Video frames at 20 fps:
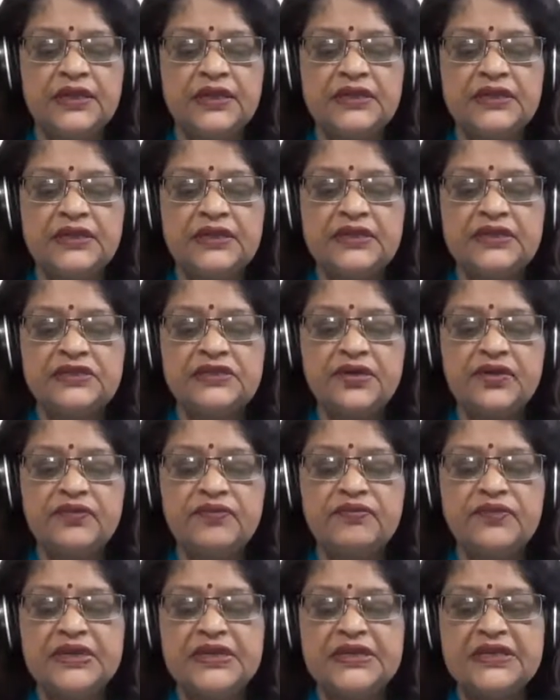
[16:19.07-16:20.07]
He is of
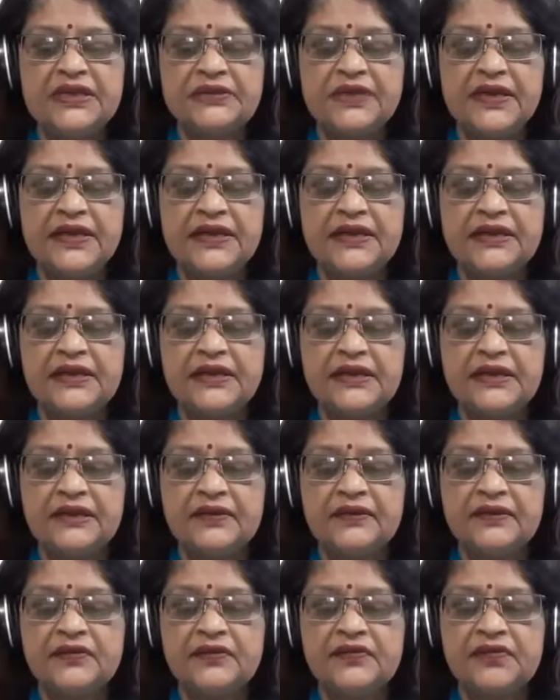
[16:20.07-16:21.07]
medium height
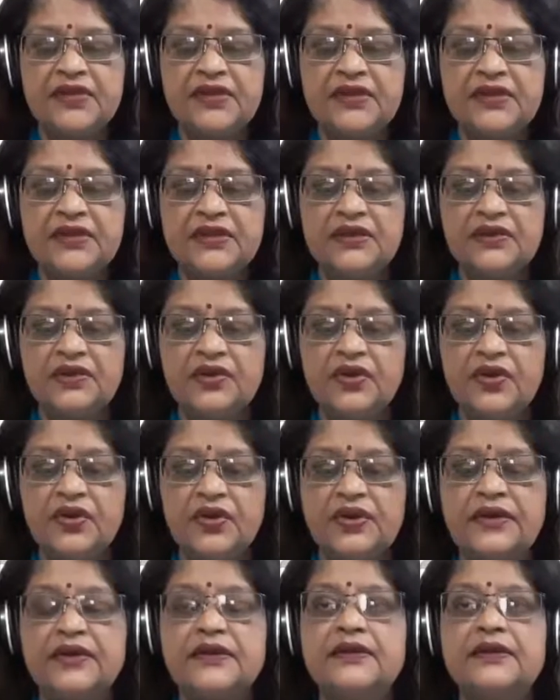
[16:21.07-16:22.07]
and wearing
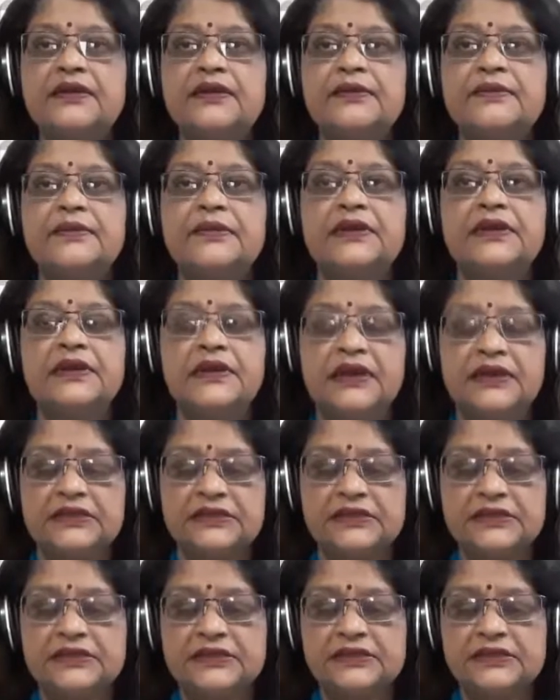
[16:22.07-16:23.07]
horn-rimmed
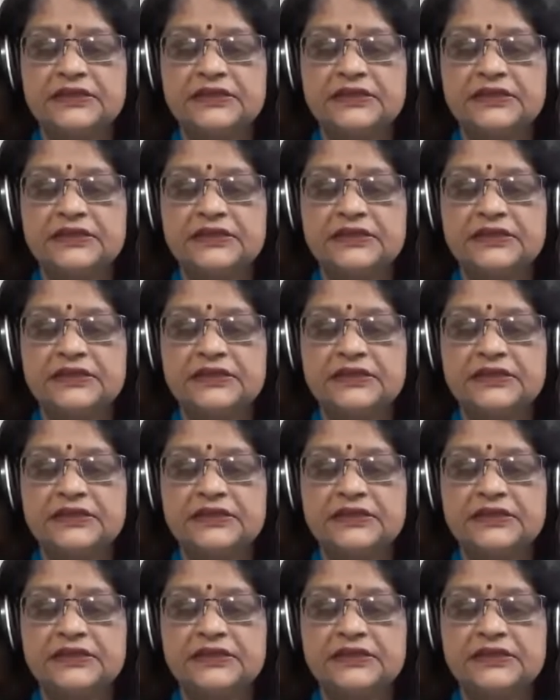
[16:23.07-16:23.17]
glasses.